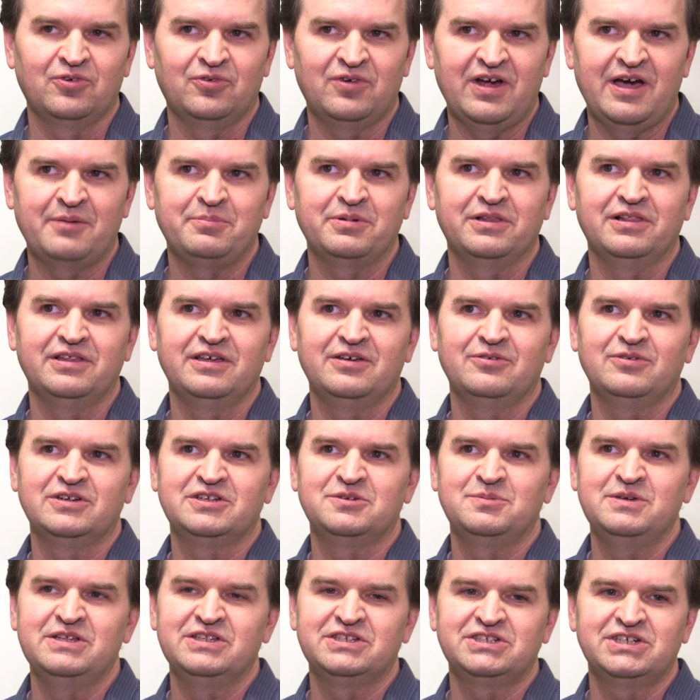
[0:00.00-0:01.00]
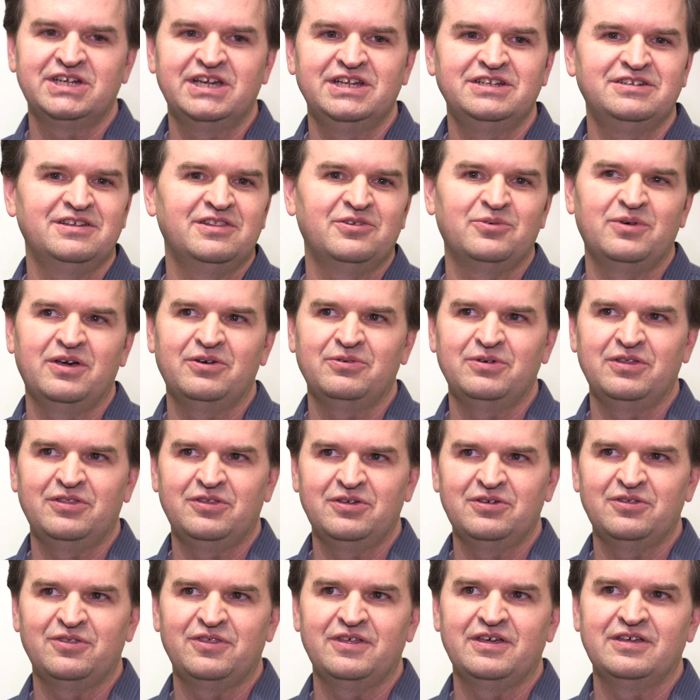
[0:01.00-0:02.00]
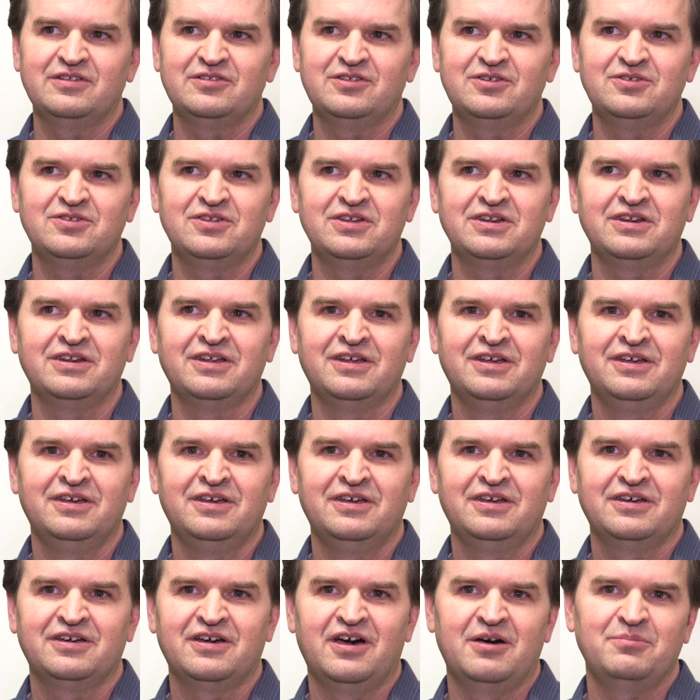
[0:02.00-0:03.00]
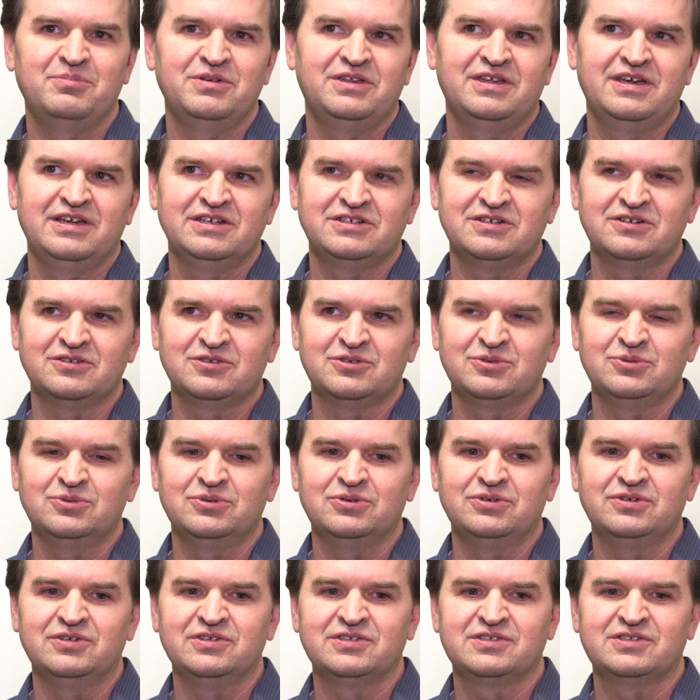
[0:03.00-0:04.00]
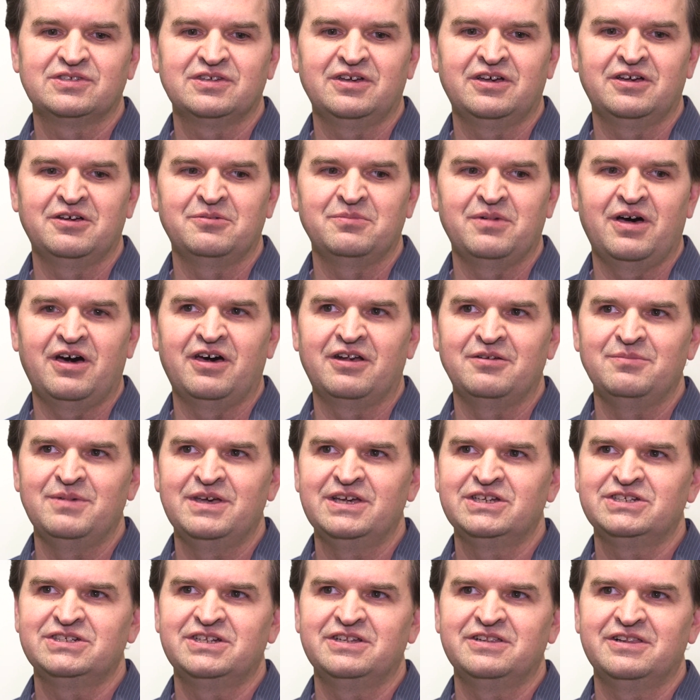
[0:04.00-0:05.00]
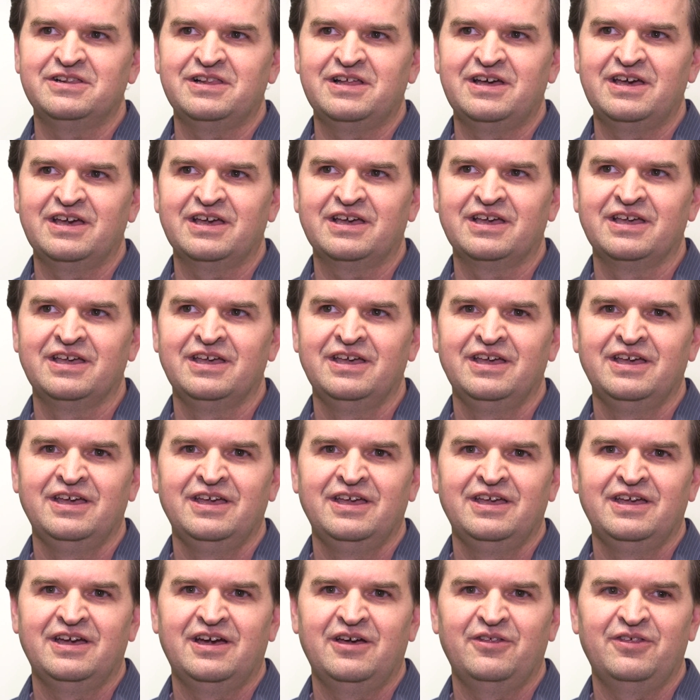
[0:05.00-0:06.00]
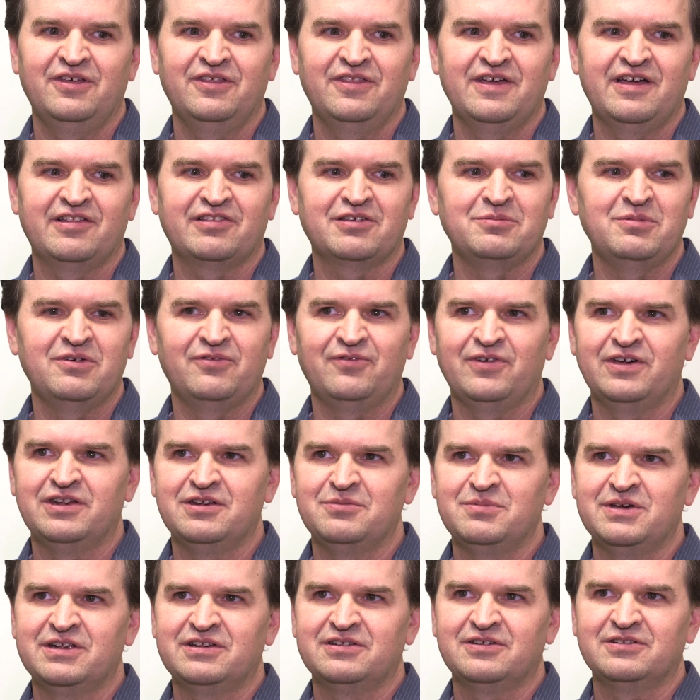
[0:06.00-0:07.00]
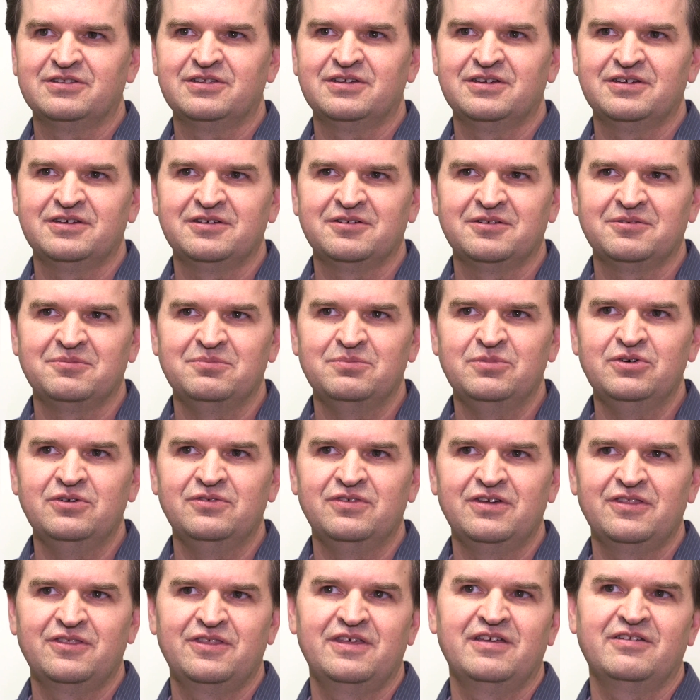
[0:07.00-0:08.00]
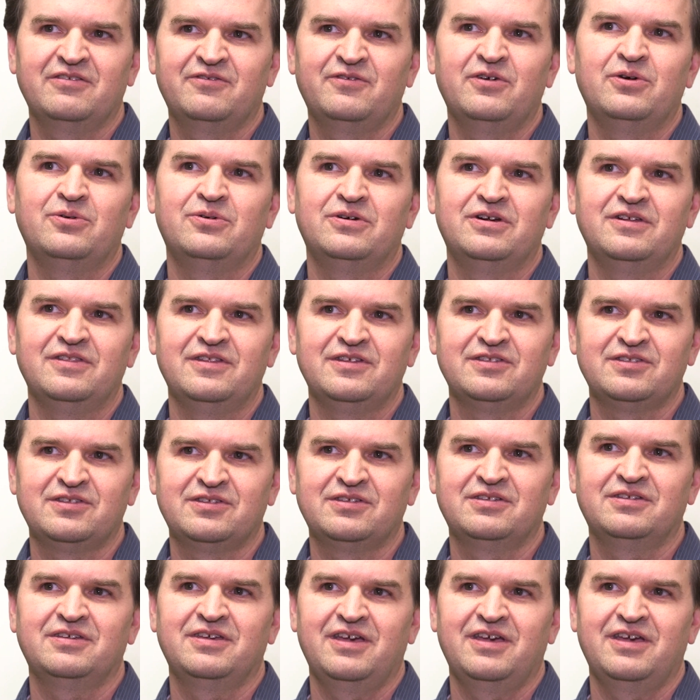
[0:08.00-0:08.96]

rapidly, which means changing the way we do things using computational tools, um, automation and the like. I think that's going to be fundamental to moving things forward in this